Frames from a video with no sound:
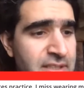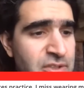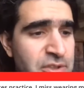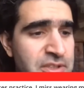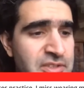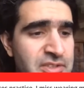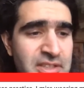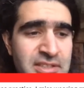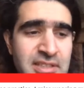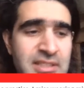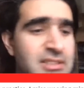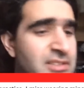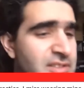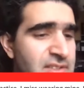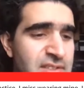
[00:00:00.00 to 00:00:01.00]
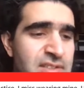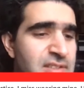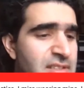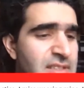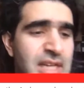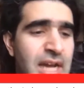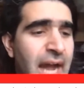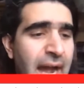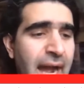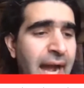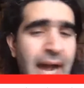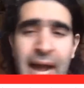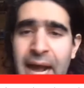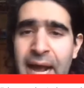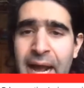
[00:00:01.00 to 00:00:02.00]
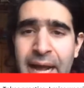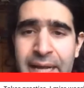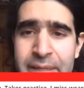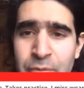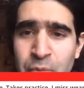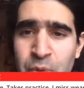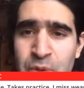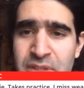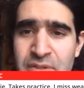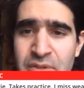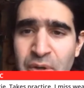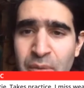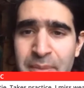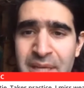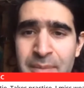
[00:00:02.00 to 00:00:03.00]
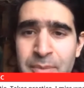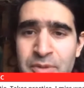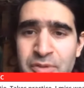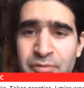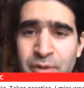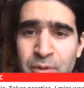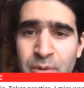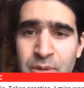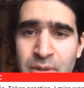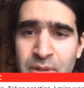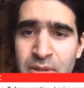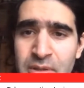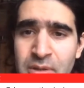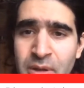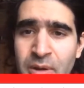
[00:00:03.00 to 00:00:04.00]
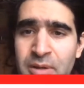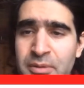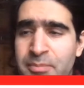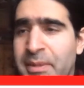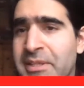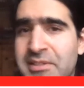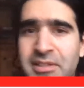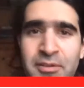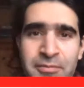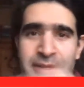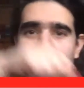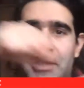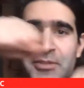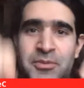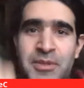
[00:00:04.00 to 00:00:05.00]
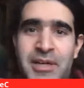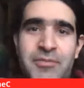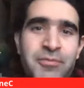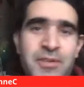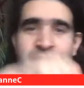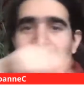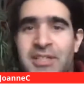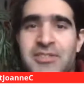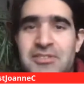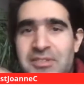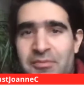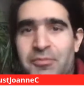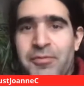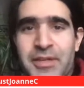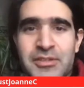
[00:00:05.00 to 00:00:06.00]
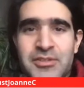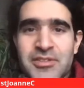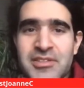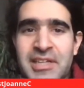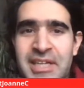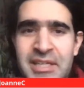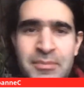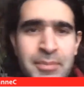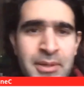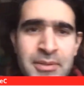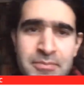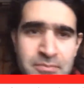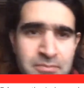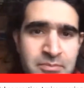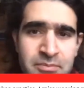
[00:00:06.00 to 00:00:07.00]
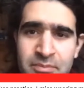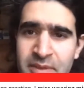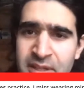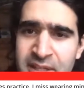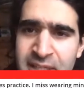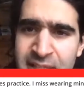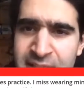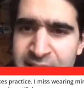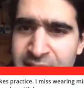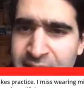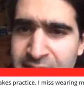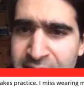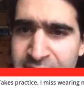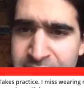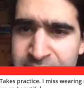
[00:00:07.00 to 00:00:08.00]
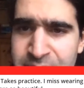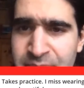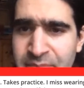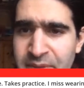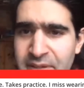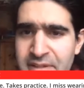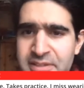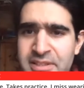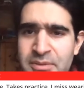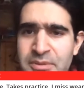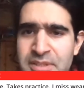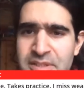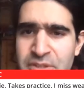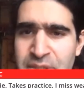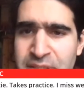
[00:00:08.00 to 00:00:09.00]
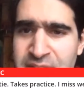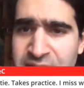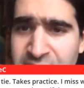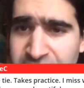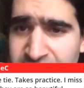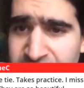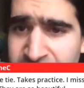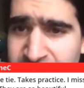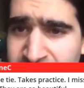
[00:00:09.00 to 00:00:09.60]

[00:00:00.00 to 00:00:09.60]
interested. I would not be able to follow along myself, like I don't have something to tie, but yeah, it sounds interesting.